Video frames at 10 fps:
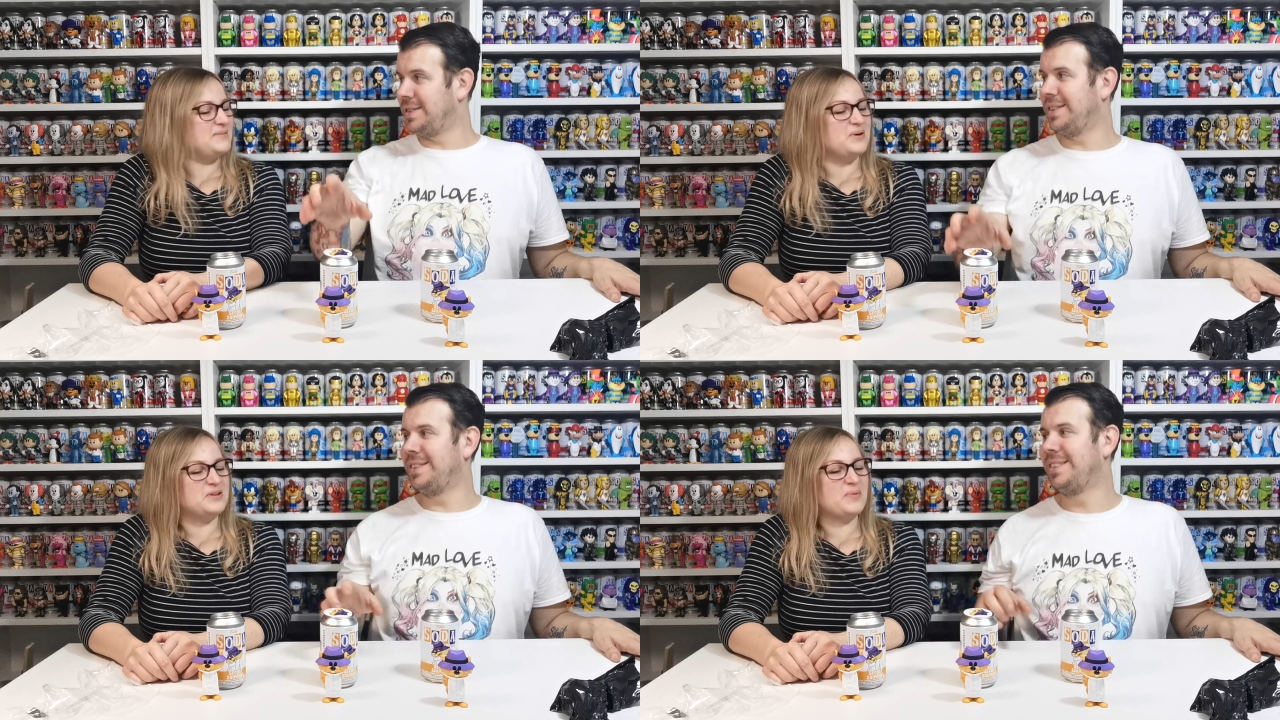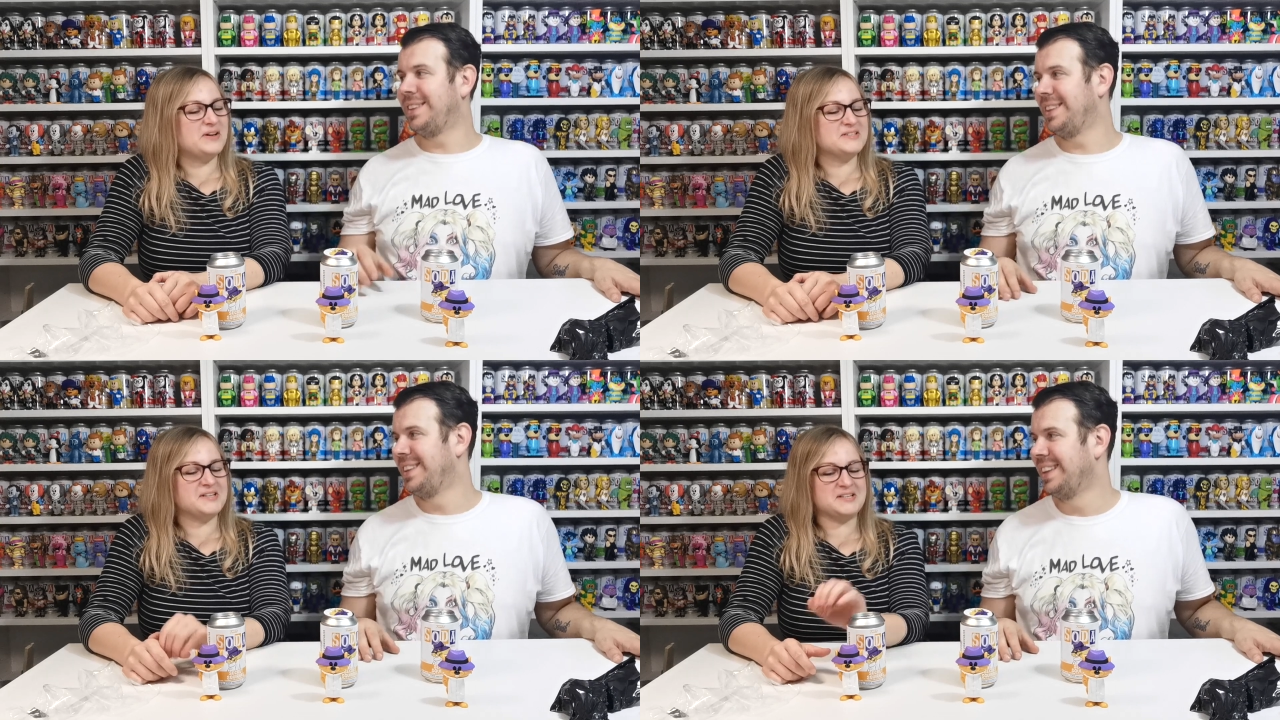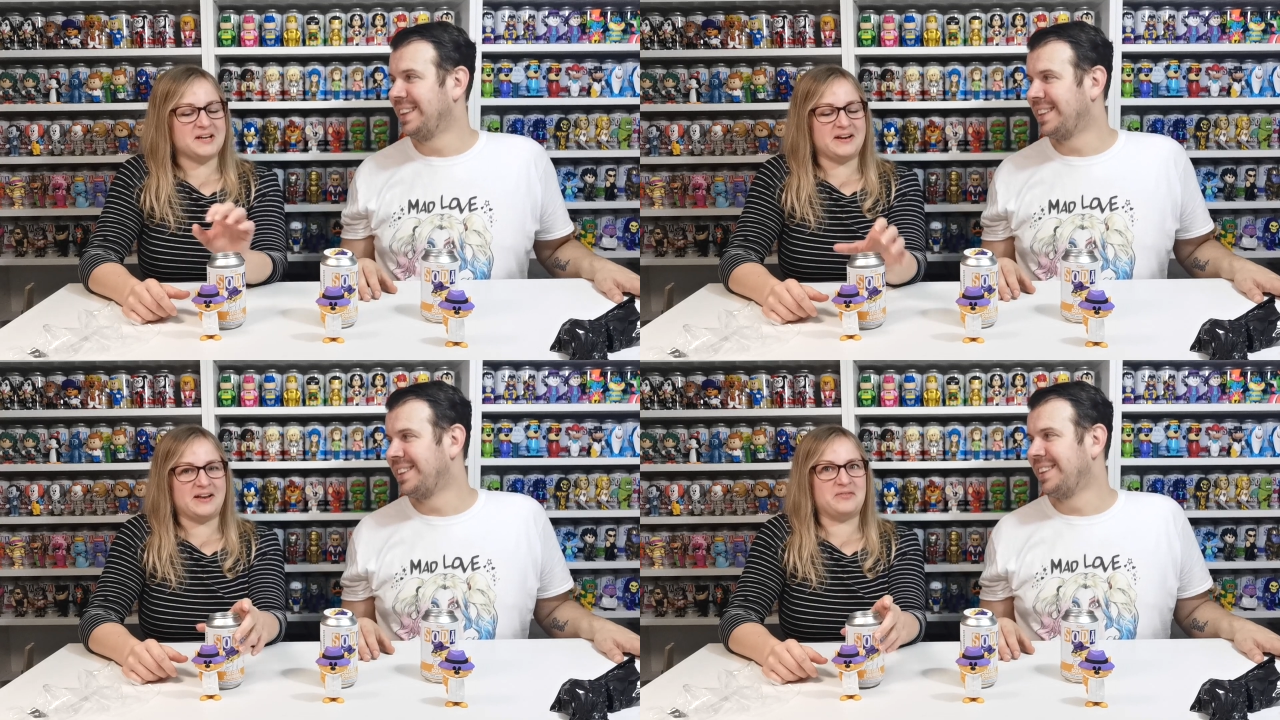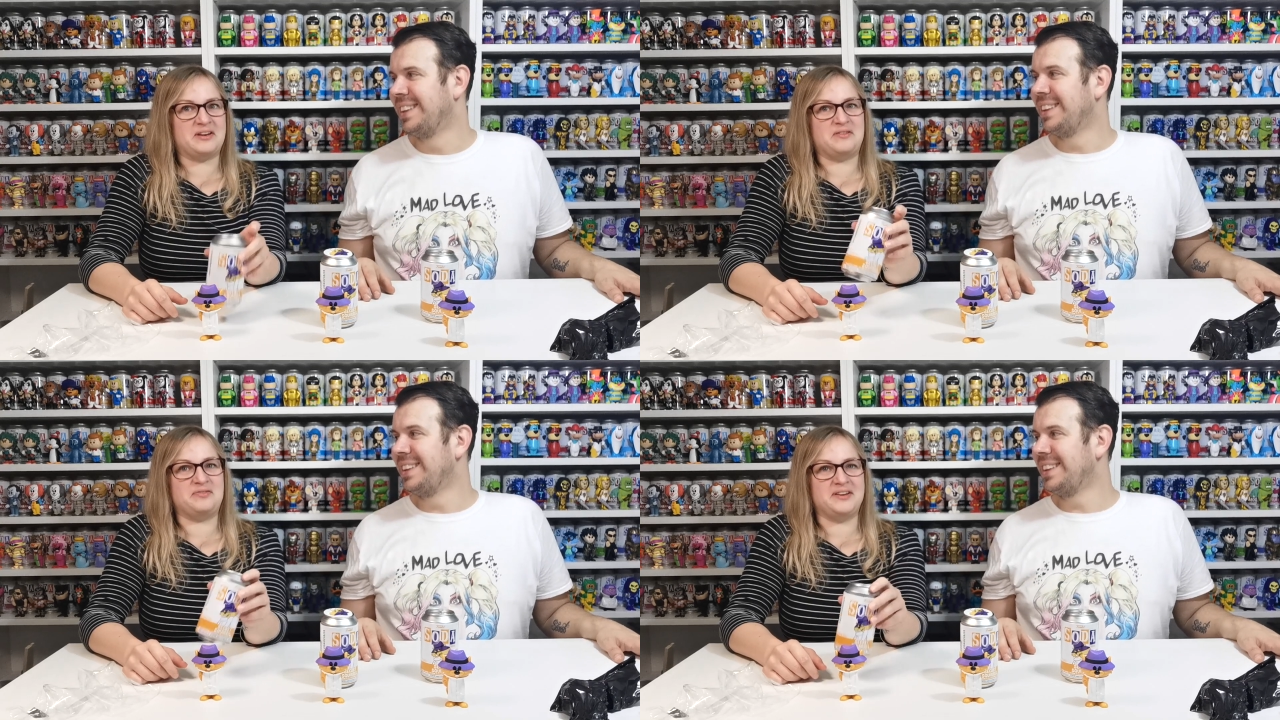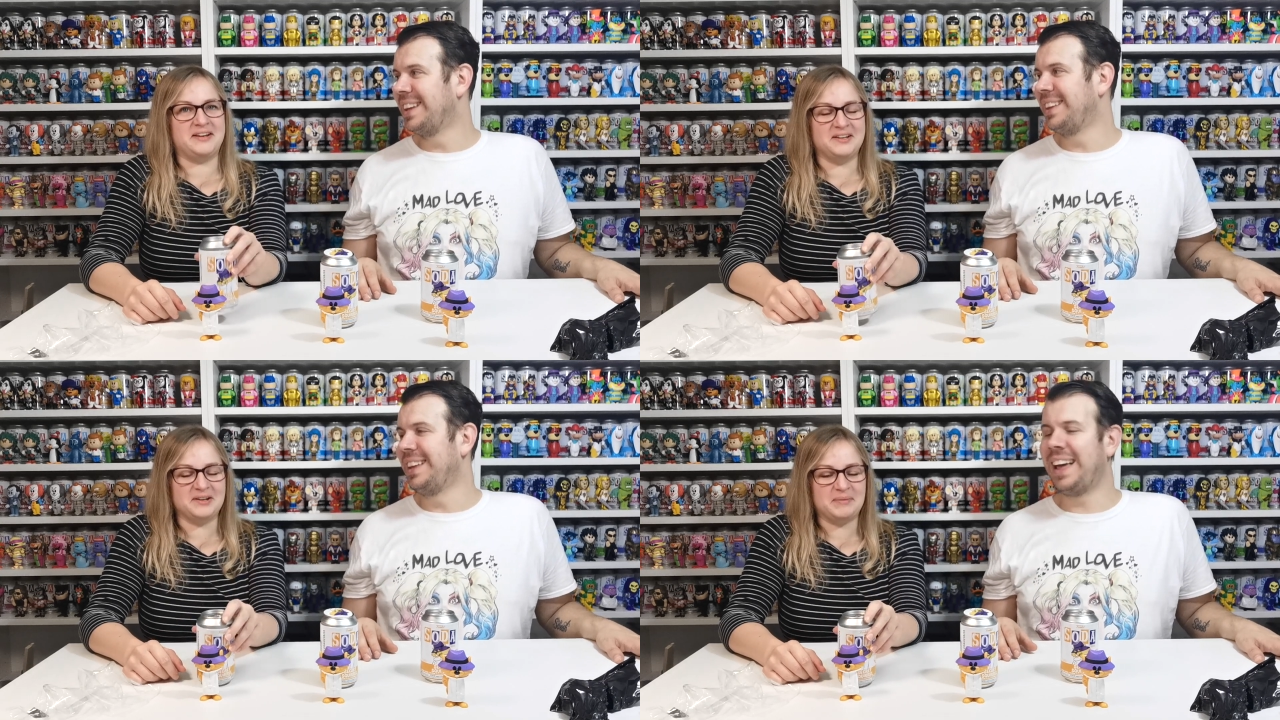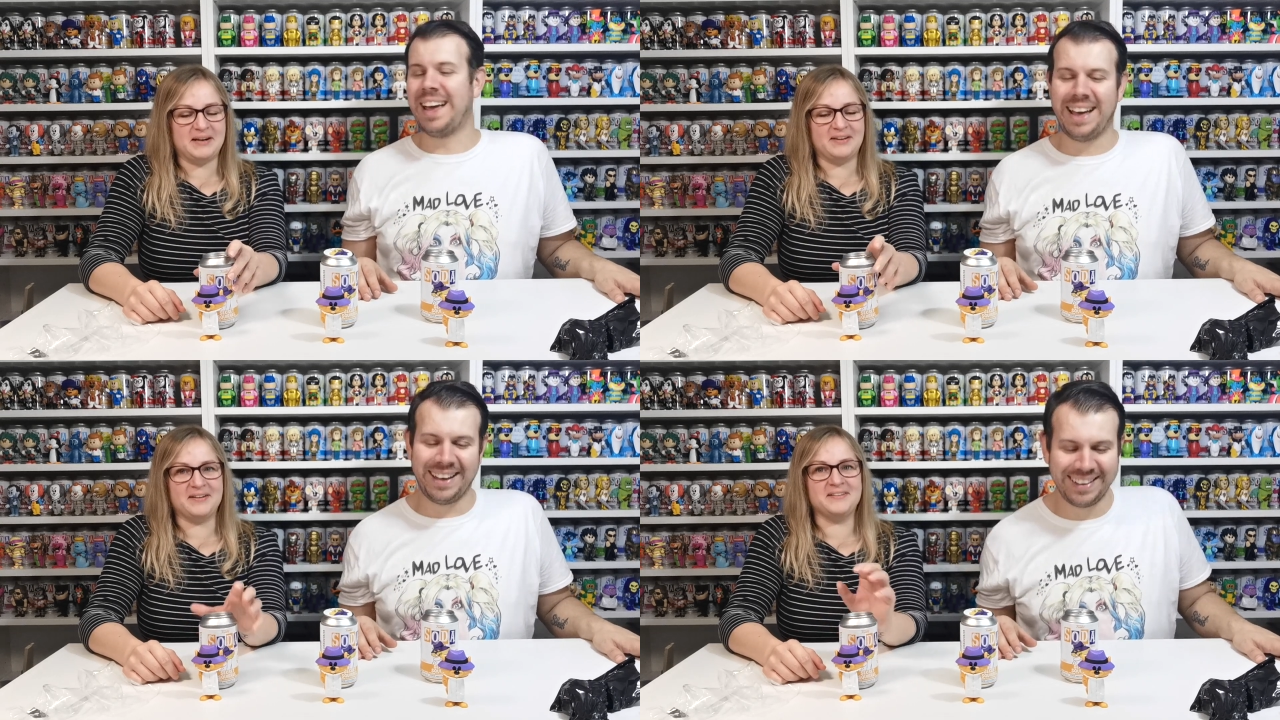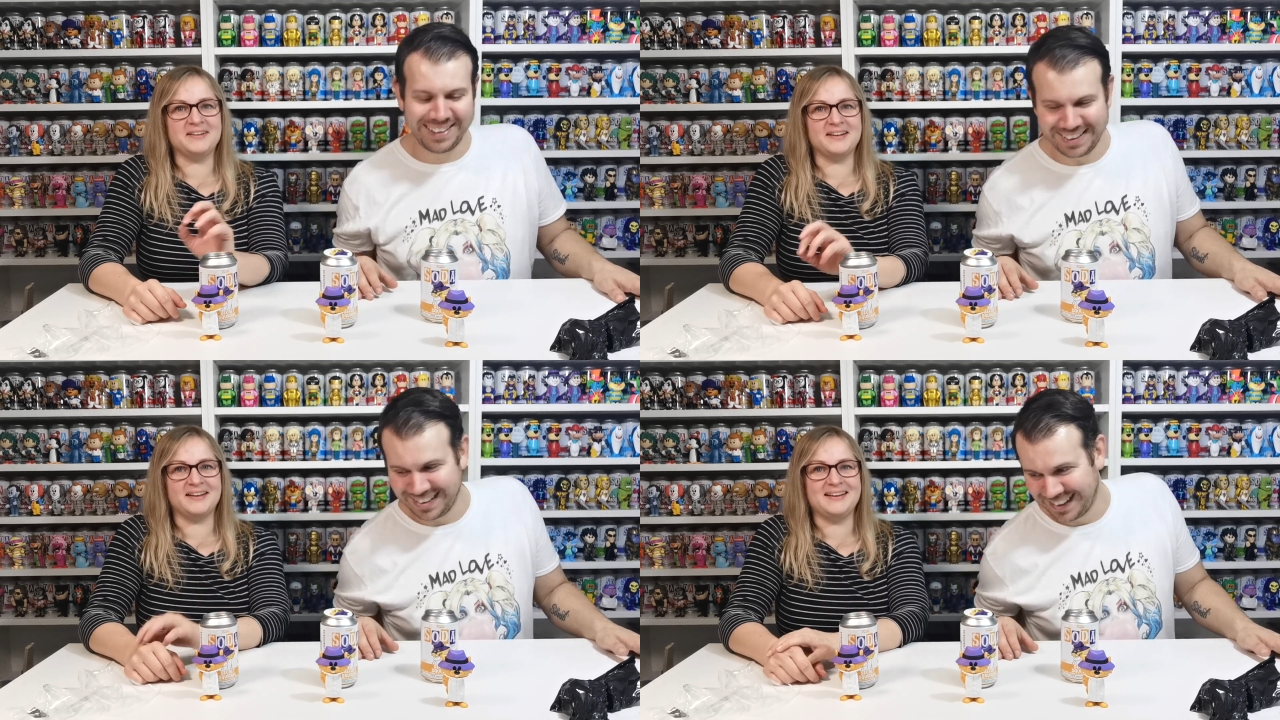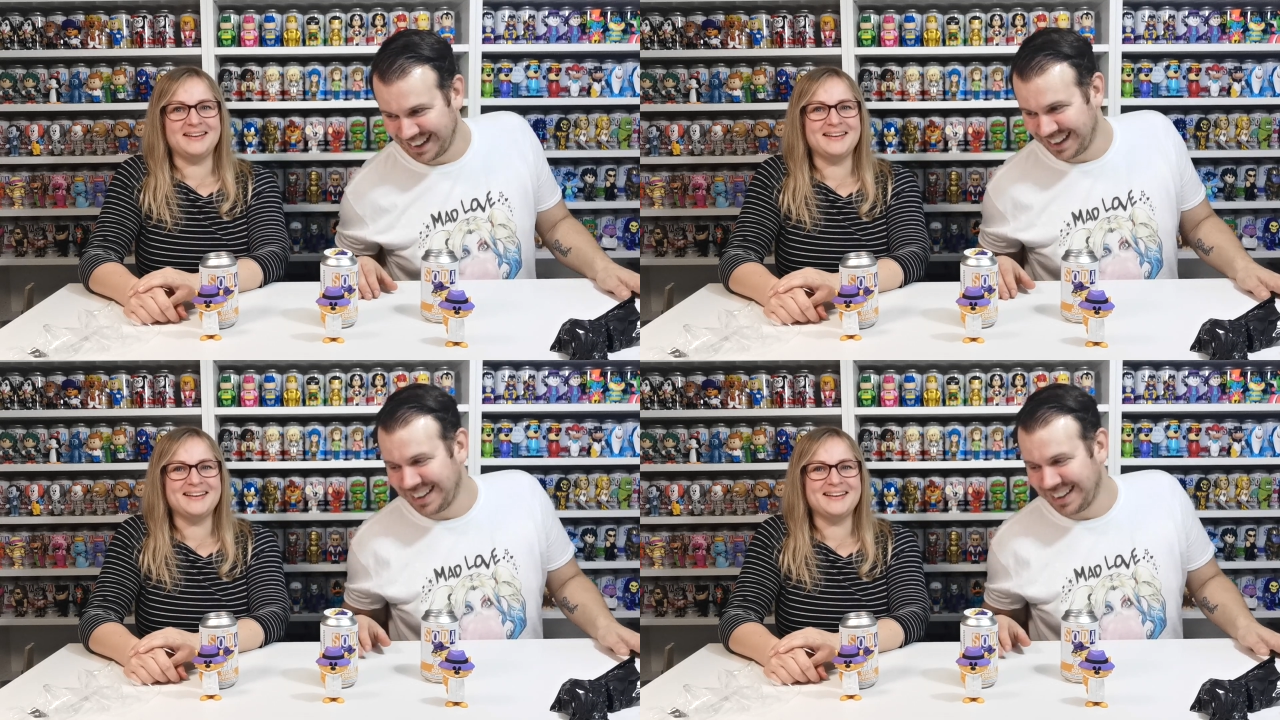Speaker 1: well, the ones that don't have anything in them are like, aren't they?